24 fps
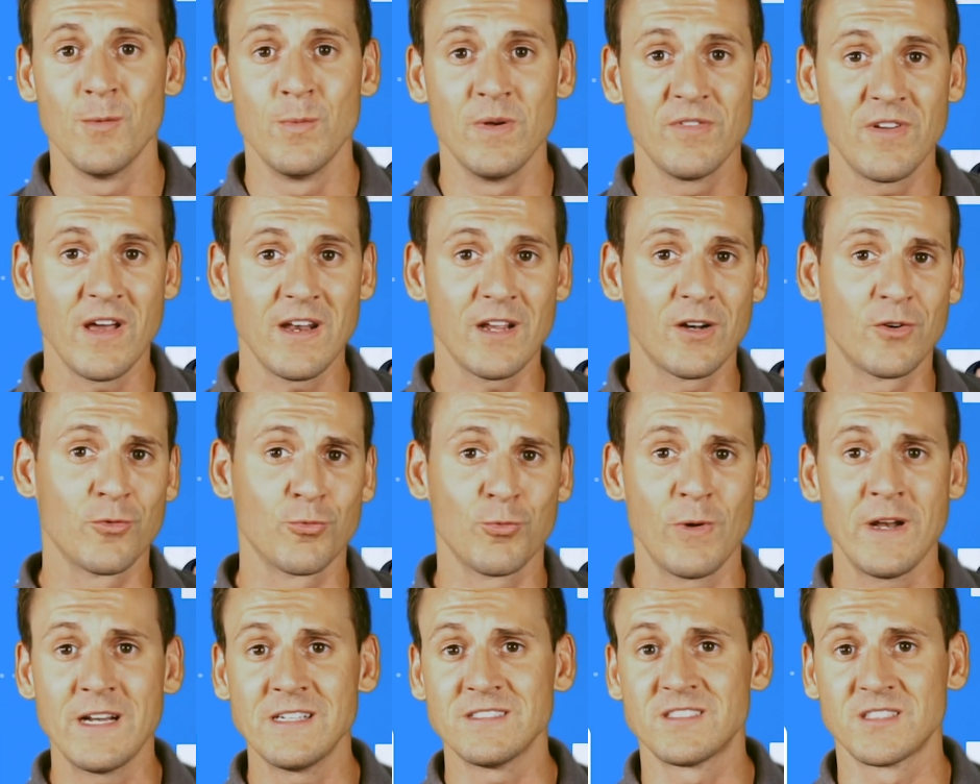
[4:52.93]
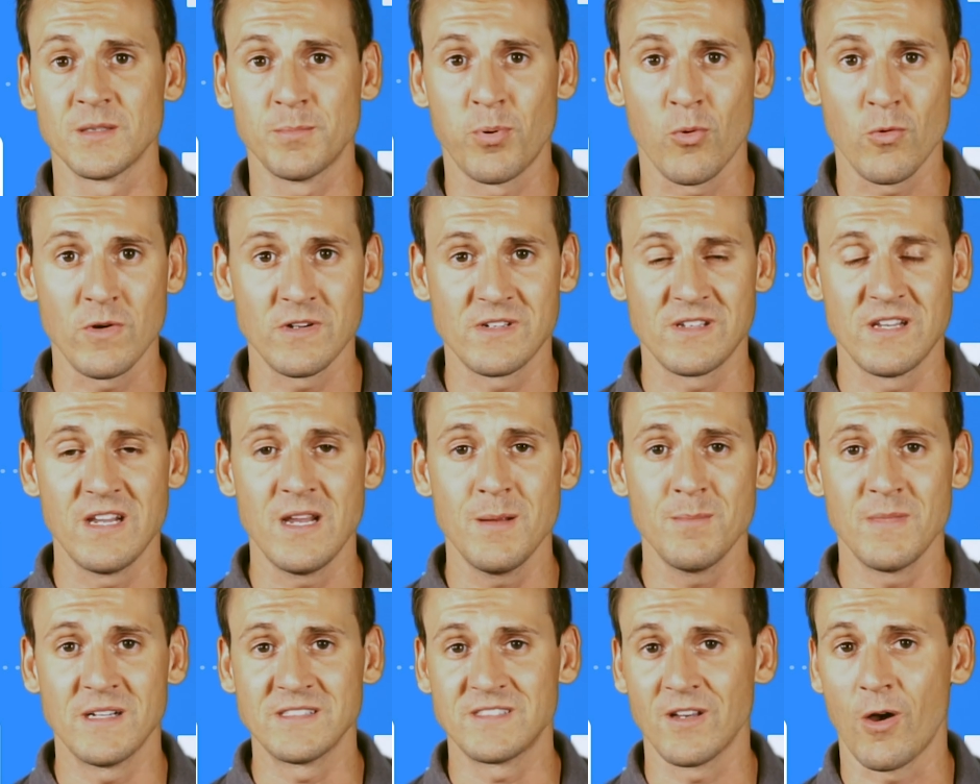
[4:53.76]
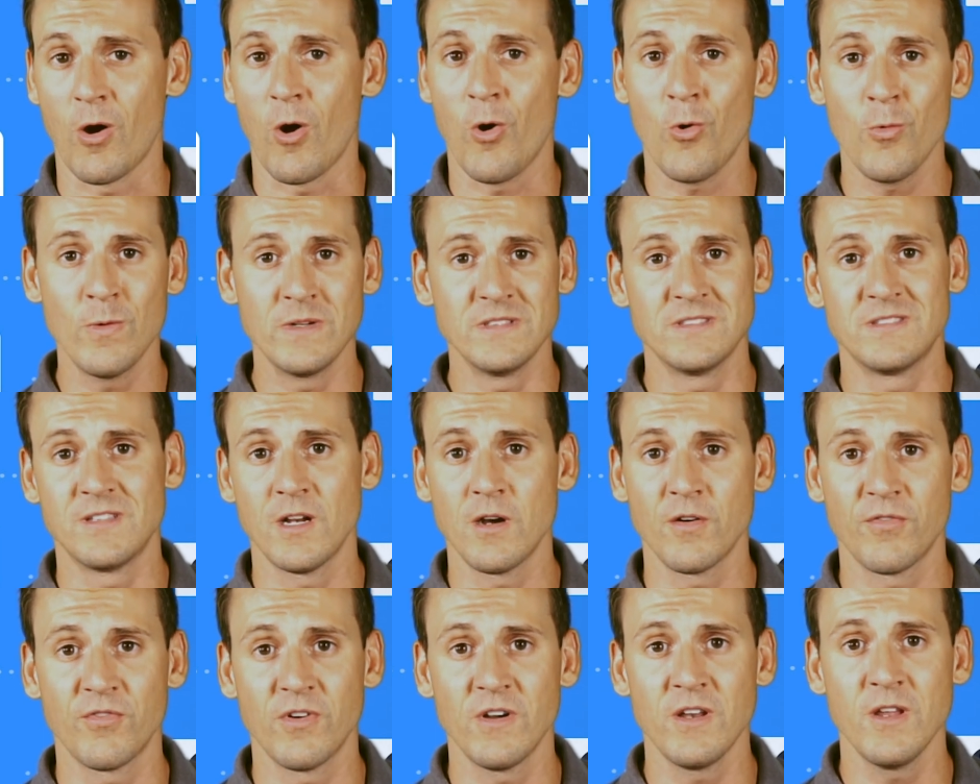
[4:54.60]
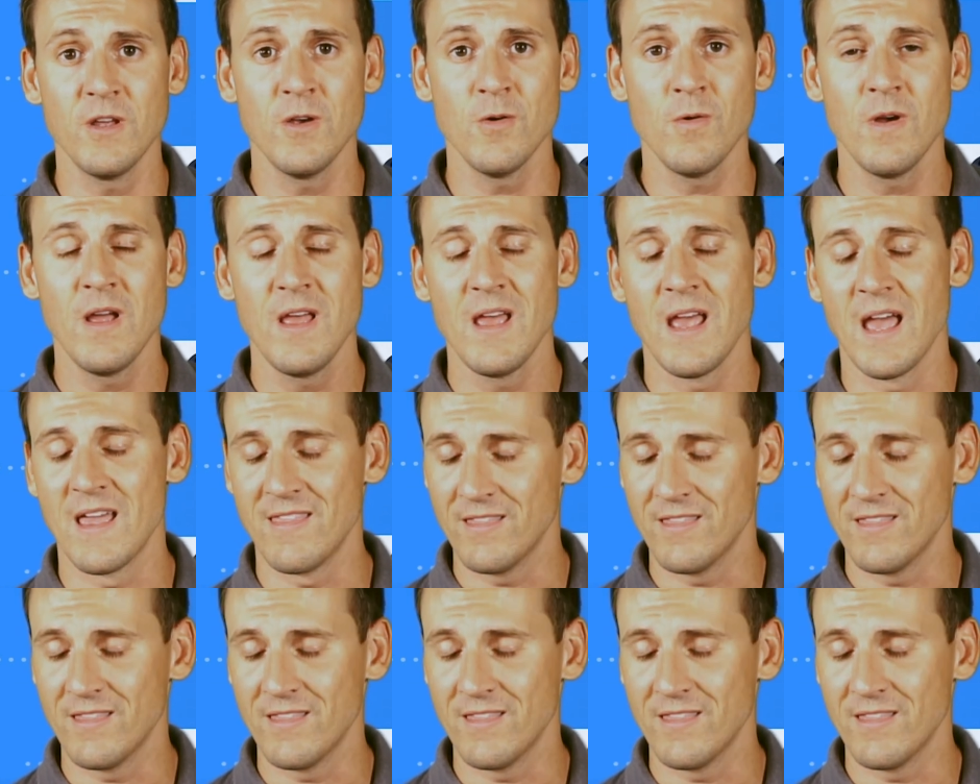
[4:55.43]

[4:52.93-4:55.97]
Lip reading: We've got a great support team that's always there for you,